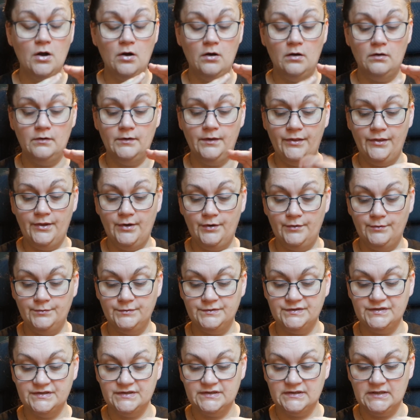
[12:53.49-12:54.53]
on
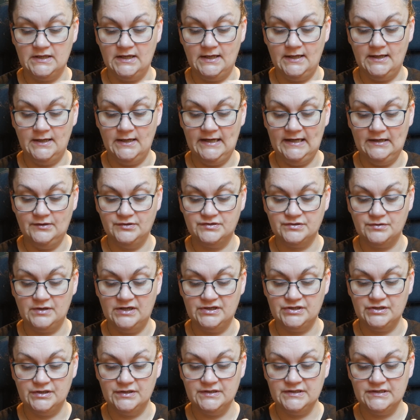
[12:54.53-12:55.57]
those
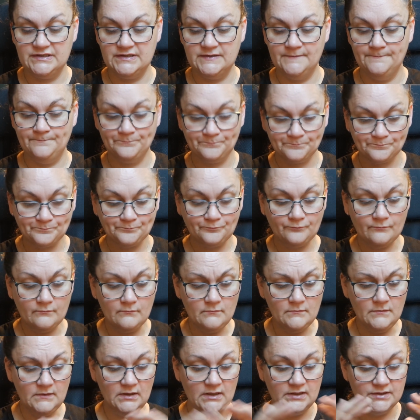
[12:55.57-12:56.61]
illustrations.
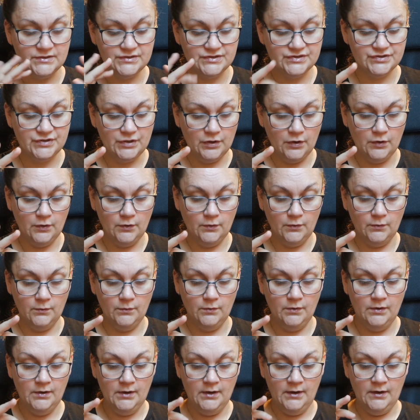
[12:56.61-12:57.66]

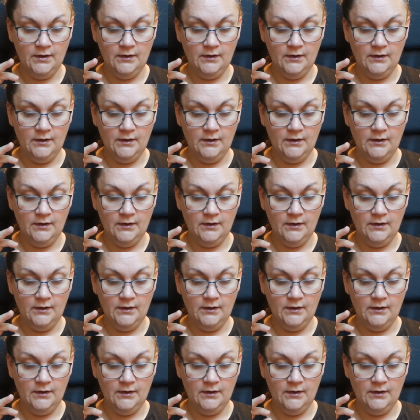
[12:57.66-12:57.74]
So